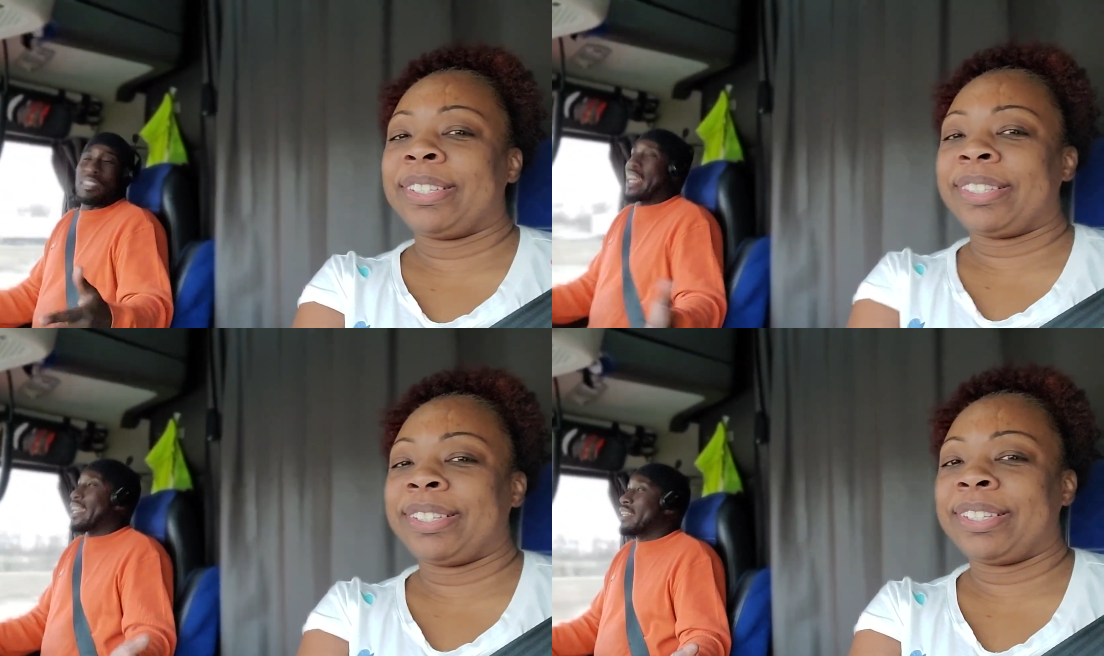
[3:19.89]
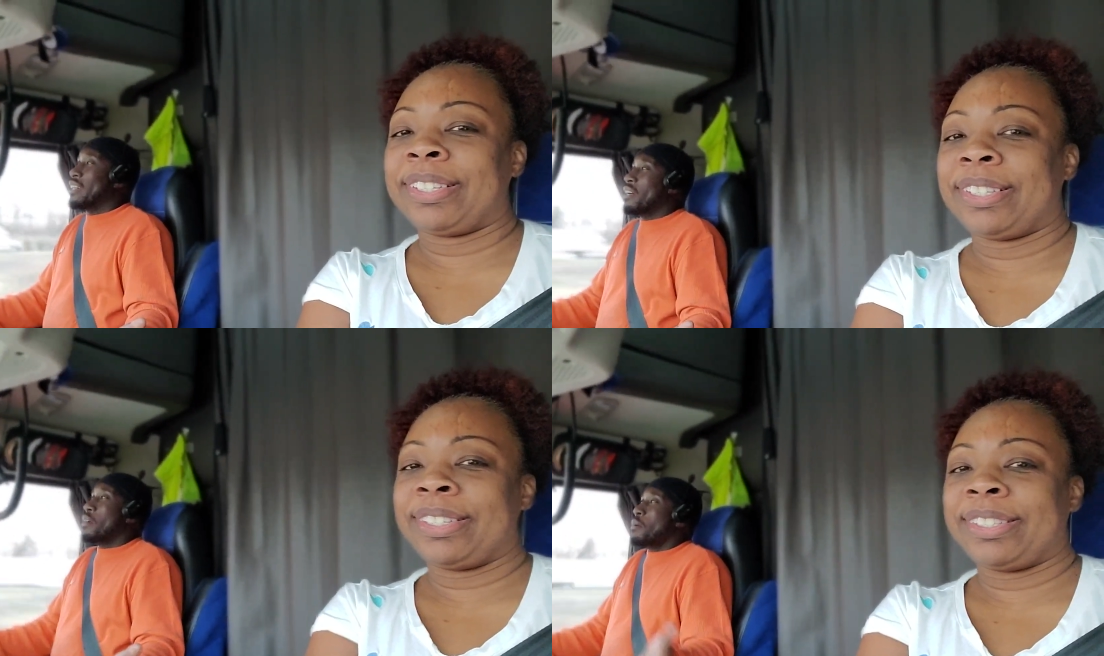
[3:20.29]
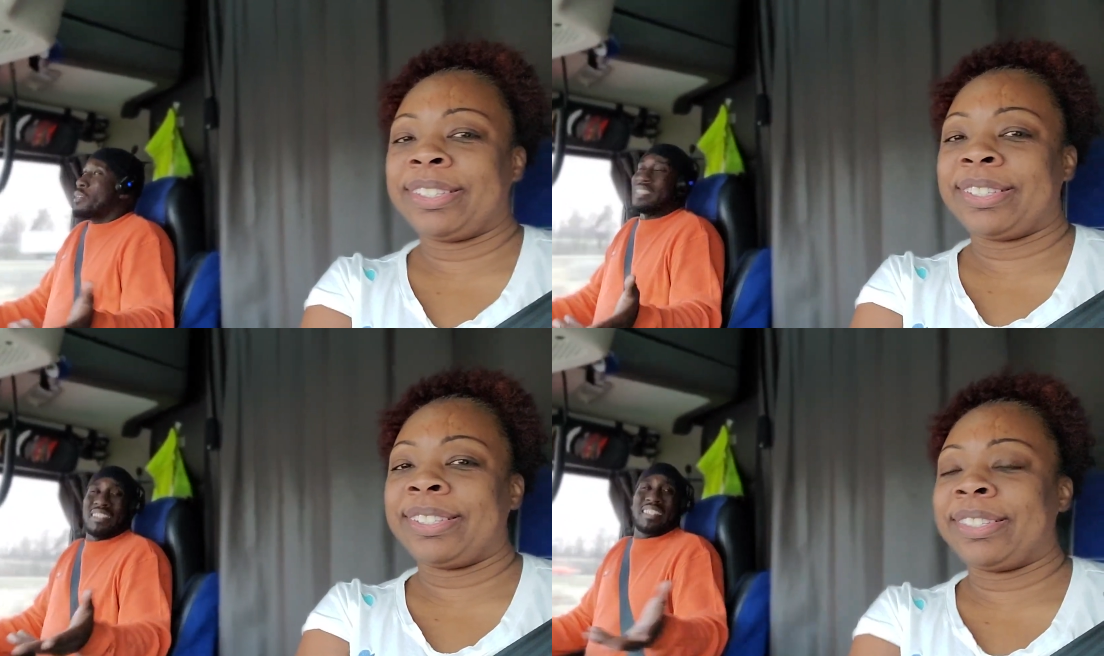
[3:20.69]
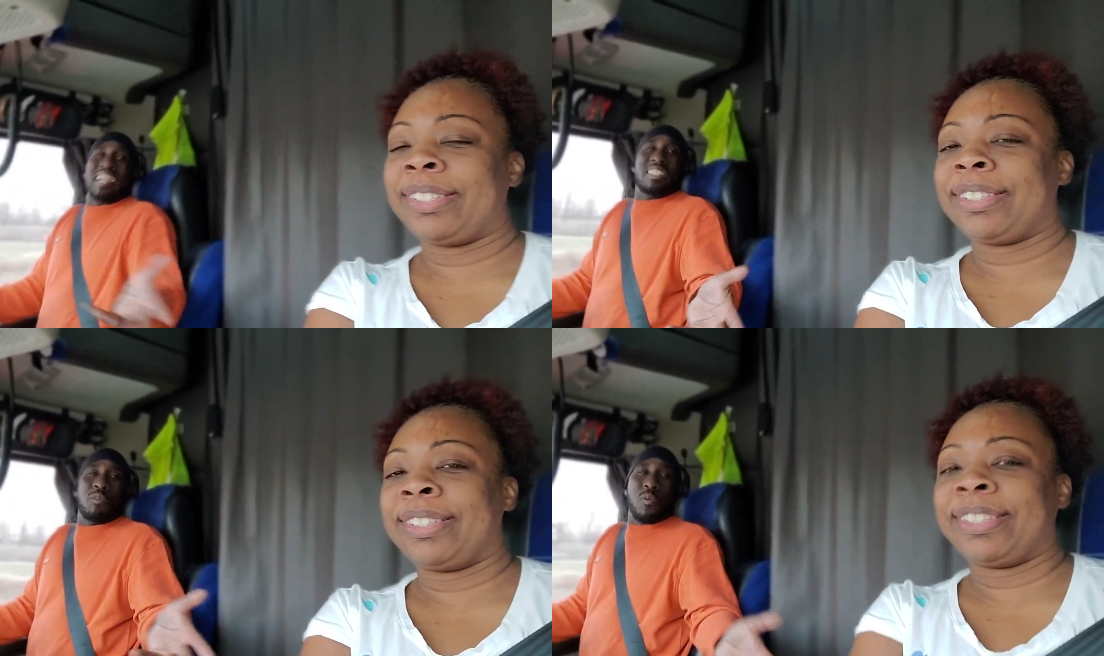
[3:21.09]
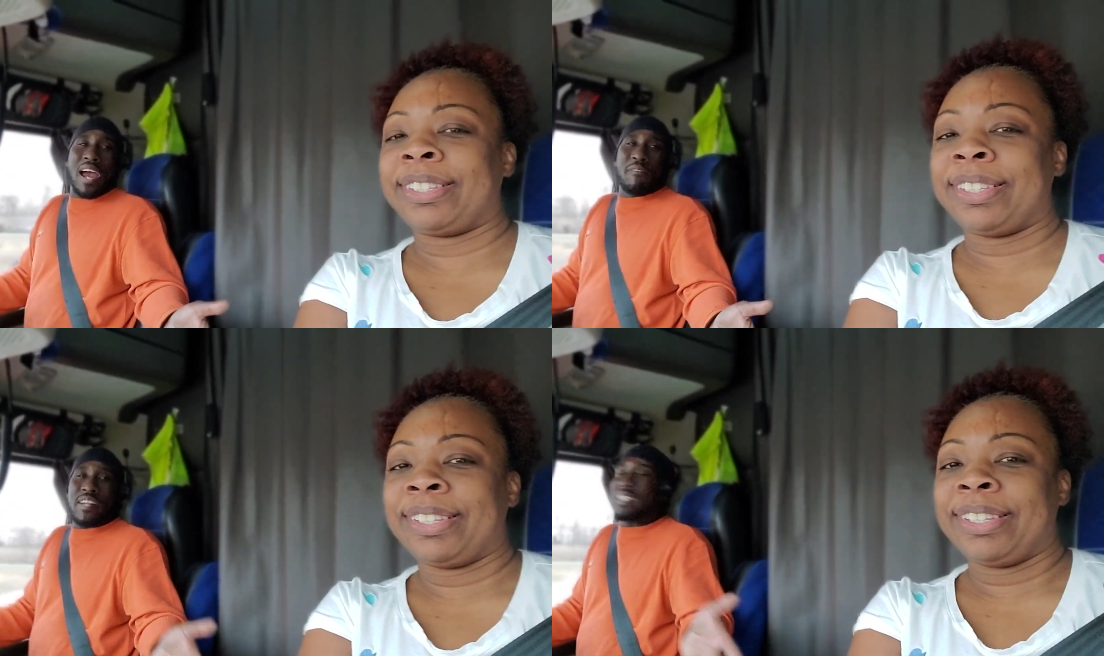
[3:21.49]
Speaker 1: say. That's your
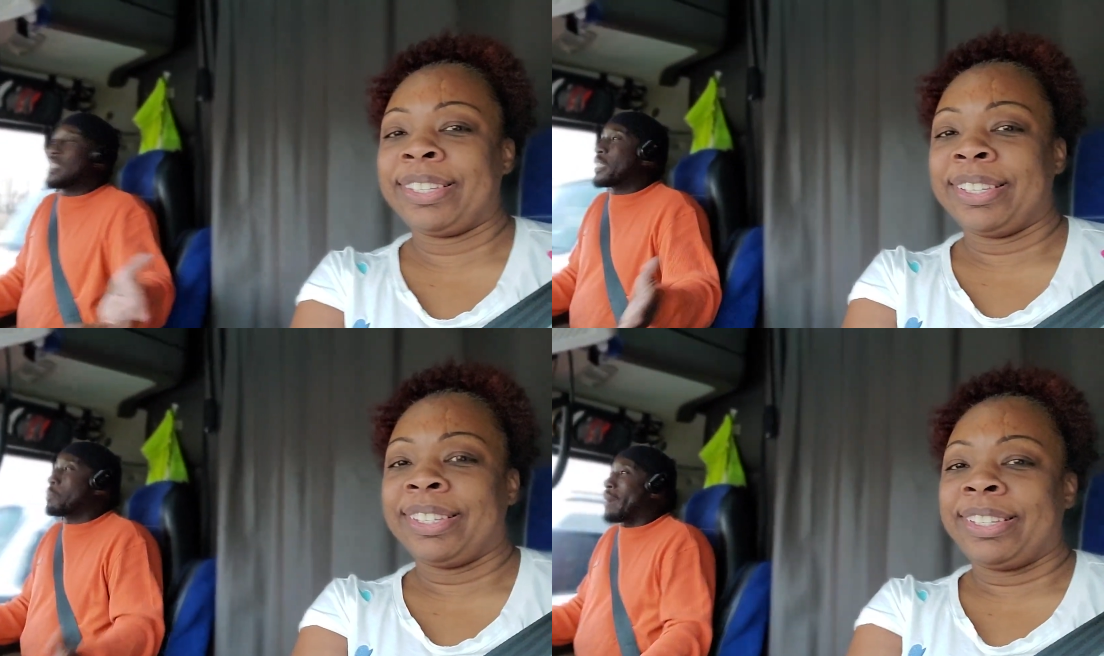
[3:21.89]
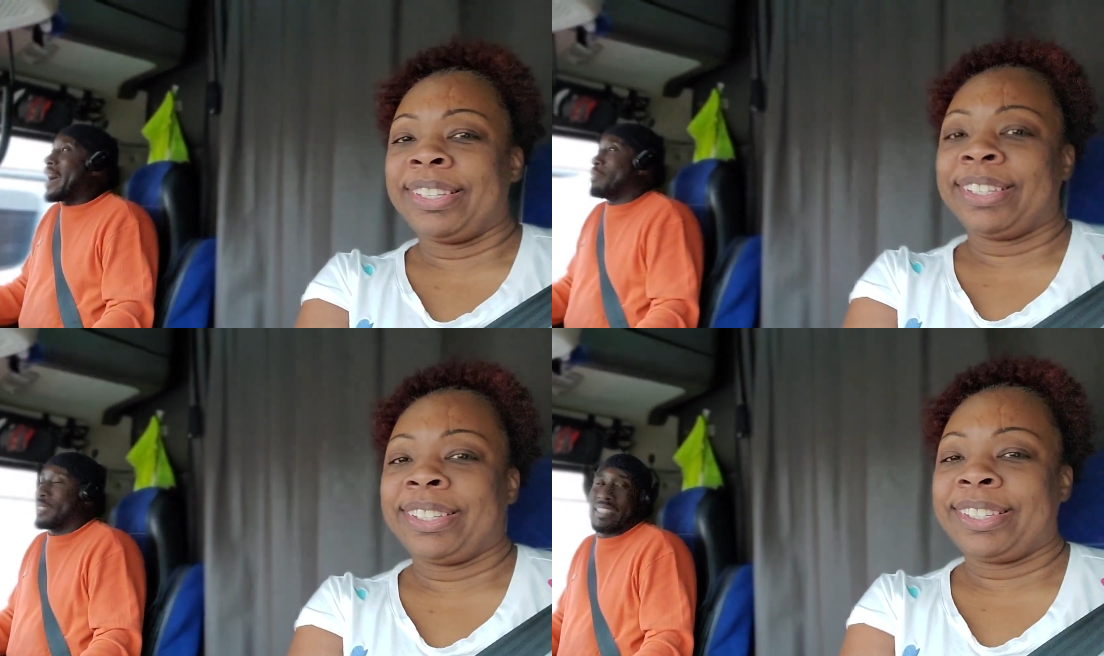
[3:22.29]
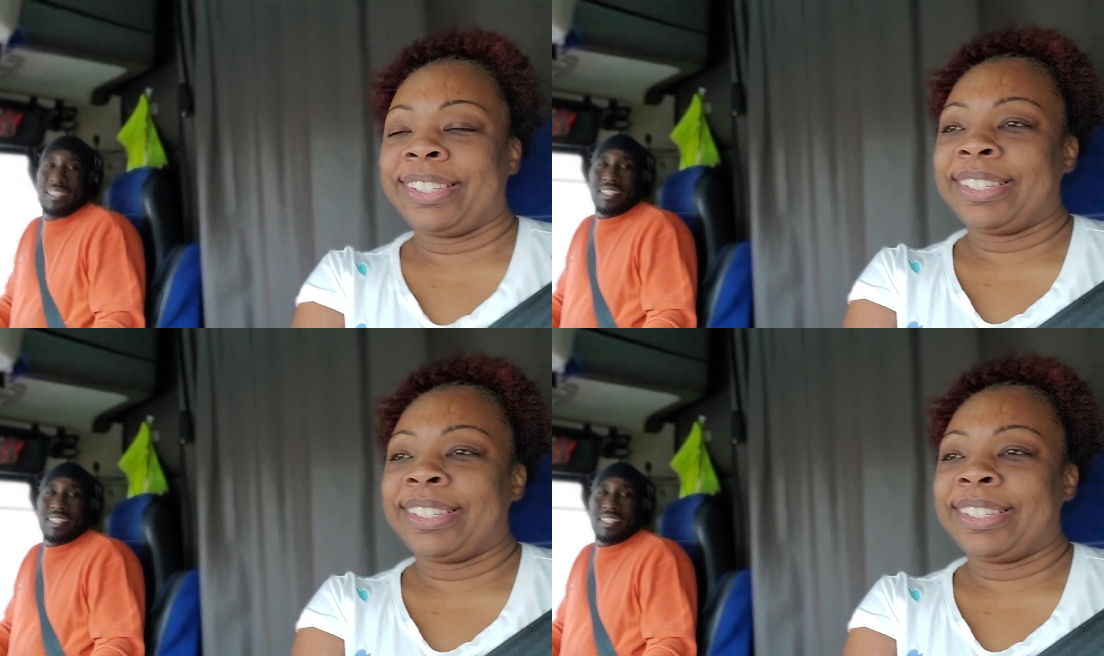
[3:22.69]
wife, that's your spouse.